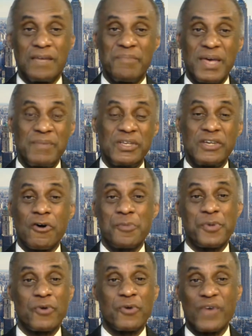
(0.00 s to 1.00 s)
Maybe there
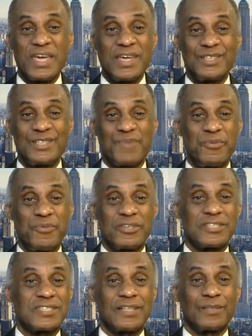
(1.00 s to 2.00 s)
are parades, maybe
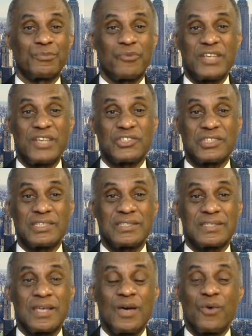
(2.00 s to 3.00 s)
there are
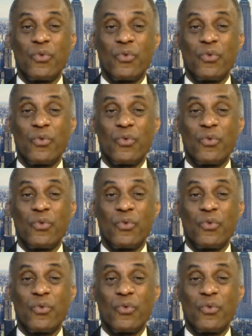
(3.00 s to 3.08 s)
celebrations,